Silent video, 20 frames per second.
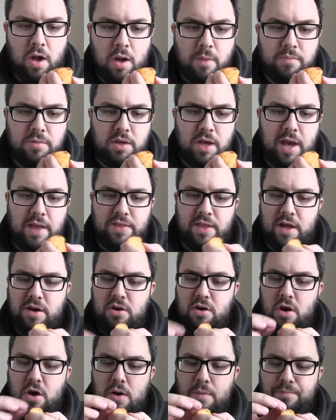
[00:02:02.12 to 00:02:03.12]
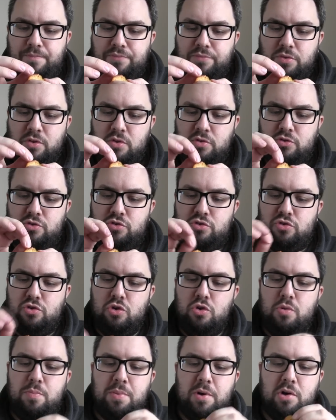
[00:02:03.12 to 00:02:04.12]
um, yeah, they're not
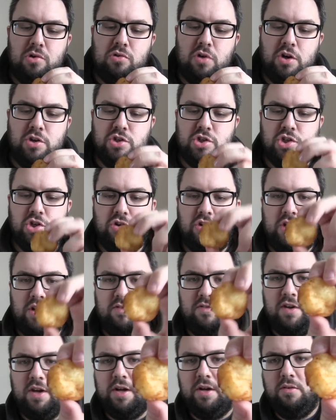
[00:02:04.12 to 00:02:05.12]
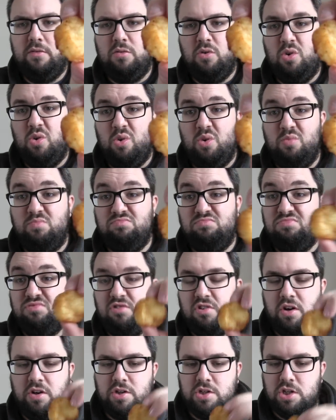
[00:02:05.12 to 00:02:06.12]
super crunchy or anything, or
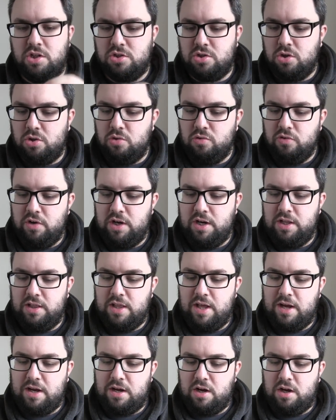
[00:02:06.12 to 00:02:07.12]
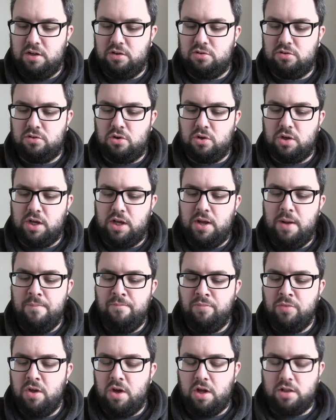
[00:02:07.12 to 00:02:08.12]
crunchy at all really, they're kind of soggy.
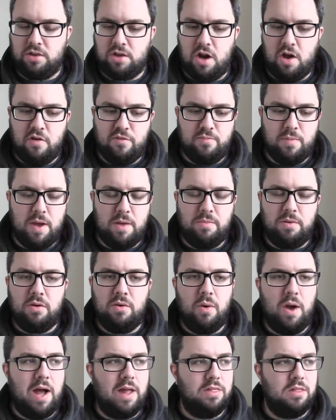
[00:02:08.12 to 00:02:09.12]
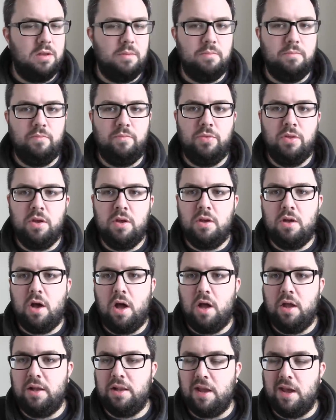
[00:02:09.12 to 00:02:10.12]
I don't know if maybe you had them
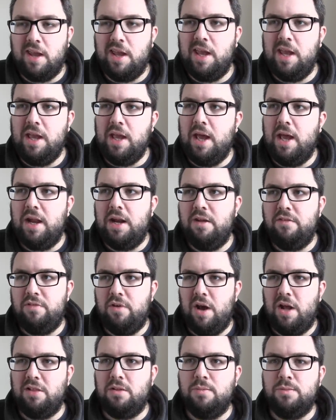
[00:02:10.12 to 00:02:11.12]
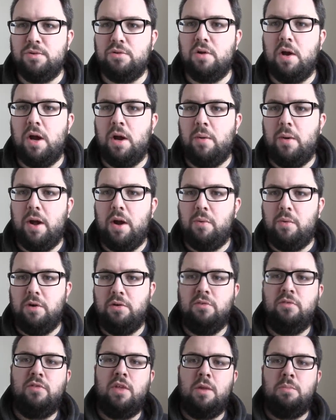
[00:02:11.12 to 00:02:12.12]
uh, like eaten, if you had them straight away, I
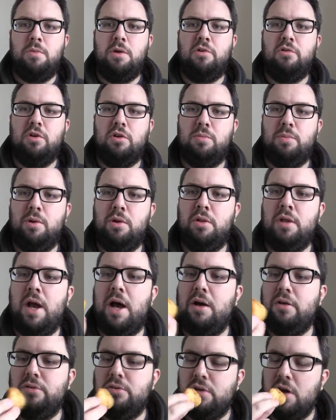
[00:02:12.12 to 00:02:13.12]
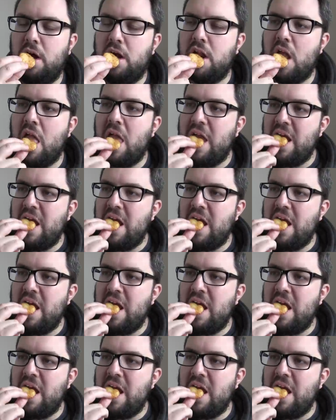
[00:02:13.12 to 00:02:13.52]
wonder if they'd be crispy on the outside.